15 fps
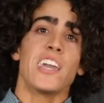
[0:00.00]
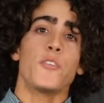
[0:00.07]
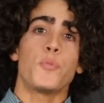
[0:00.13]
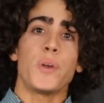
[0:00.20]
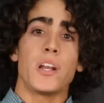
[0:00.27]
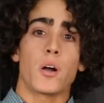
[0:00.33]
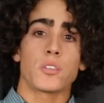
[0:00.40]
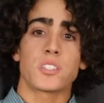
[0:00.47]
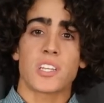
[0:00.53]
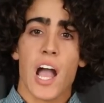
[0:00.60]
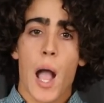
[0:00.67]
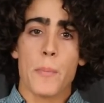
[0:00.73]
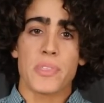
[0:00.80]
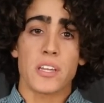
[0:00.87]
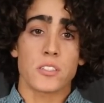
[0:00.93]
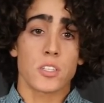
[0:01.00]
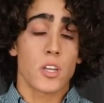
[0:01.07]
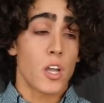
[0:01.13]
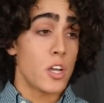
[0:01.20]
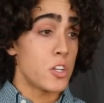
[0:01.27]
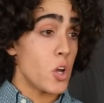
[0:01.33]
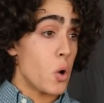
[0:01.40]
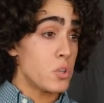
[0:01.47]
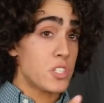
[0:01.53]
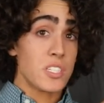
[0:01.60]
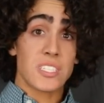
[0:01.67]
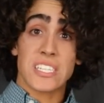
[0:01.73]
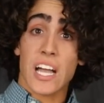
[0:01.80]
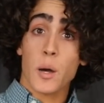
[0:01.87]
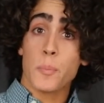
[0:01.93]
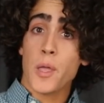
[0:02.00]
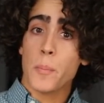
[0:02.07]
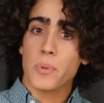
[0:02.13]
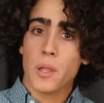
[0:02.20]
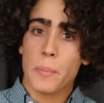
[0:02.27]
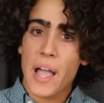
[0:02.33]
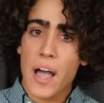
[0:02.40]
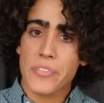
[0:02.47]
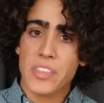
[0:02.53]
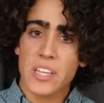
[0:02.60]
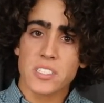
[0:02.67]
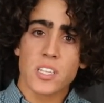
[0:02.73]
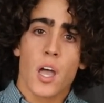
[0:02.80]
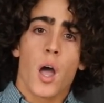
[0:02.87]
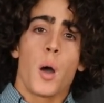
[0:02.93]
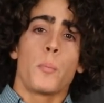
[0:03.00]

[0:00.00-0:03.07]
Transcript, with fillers: if we don't stop this. Don't just tell people about this,